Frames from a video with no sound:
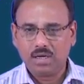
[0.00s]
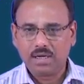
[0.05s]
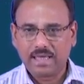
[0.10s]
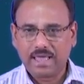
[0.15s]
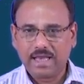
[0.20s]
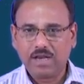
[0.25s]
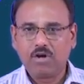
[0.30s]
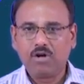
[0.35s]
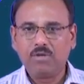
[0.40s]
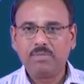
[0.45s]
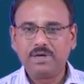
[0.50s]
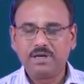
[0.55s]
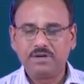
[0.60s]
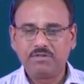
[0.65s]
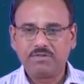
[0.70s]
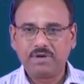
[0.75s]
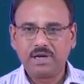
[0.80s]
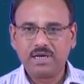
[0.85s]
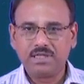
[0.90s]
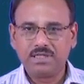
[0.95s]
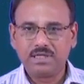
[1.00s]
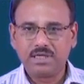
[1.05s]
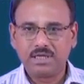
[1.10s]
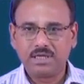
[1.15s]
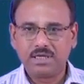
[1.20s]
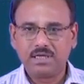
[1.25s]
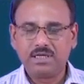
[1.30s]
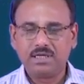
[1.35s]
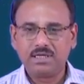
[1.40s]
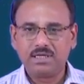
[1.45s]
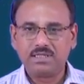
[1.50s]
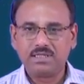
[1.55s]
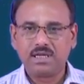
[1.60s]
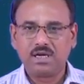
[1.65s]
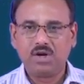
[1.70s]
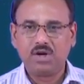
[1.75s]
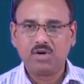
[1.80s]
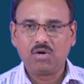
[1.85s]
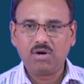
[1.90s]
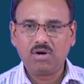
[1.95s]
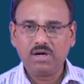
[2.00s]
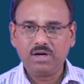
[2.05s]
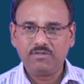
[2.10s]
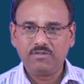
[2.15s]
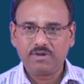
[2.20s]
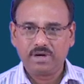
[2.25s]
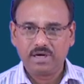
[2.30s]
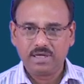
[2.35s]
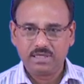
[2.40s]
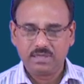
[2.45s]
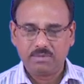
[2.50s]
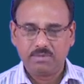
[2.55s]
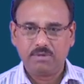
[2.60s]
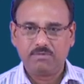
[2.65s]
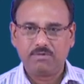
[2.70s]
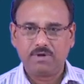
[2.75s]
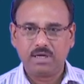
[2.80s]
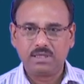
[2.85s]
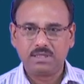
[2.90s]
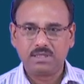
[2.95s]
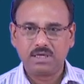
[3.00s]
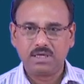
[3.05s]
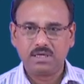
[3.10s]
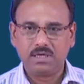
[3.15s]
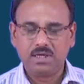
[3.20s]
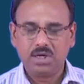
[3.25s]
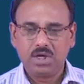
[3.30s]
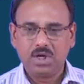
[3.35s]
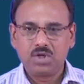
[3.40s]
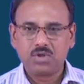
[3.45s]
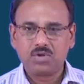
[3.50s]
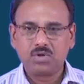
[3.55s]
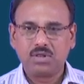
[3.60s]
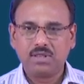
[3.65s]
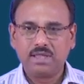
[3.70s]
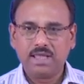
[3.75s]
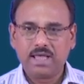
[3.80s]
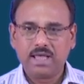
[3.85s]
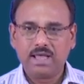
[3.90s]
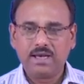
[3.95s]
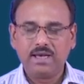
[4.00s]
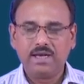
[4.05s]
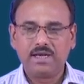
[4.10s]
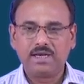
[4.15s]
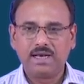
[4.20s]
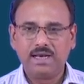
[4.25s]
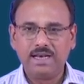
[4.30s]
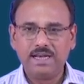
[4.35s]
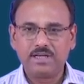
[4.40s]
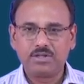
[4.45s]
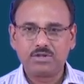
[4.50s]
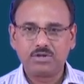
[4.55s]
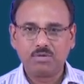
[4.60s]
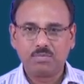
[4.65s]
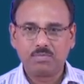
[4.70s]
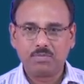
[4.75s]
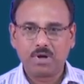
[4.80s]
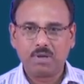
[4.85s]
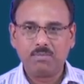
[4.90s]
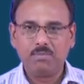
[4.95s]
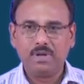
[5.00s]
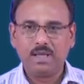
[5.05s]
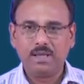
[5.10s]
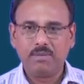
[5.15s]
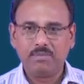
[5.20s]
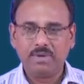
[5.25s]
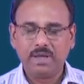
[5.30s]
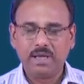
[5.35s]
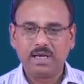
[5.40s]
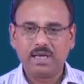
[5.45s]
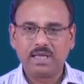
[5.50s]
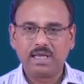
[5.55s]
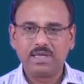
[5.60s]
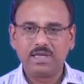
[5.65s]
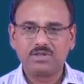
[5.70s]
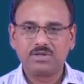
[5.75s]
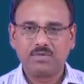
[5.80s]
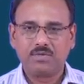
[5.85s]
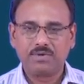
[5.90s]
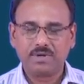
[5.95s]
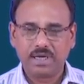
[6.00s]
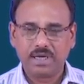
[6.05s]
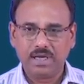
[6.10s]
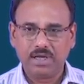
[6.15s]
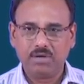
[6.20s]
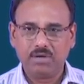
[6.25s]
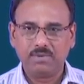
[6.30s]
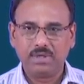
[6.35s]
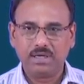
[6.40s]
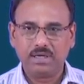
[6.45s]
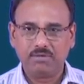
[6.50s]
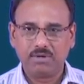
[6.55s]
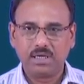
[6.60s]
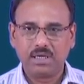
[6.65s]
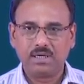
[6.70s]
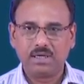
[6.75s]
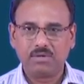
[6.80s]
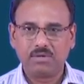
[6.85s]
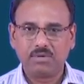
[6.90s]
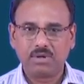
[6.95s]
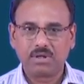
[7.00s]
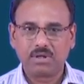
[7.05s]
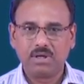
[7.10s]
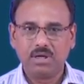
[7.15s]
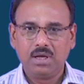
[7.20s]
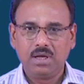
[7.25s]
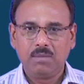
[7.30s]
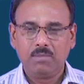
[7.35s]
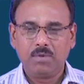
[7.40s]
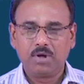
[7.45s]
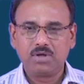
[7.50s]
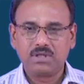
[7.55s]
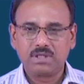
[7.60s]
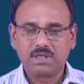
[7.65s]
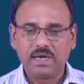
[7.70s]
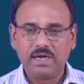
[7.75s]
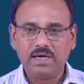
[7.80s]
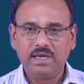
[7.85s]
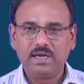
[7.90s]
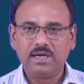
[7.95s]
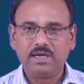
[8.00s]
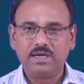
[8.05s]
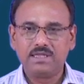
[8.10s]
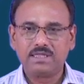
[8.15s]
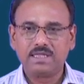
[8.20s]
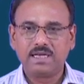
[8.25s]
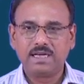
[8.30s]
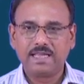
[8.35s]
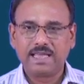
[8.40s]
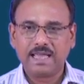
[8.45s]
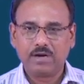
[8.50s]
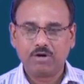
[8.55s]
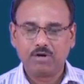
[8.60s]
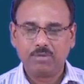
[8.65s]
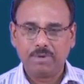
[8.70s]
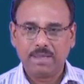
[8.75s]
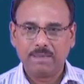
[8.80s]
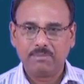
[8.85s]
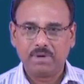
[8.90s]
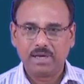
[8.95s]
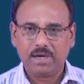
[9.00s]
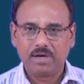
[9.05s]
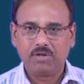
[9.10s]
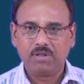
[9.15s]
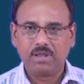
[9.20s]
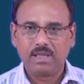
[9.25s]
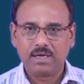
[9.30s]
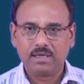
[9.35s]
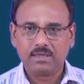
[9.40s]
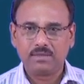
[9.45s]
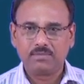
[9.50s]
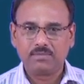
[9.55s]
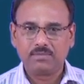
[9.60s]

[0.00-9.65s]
cannot be differentiated, it is a non-differentiable function. So, there it leads to problem in case of training of the neural network, because gradient descent cannot be applied on that.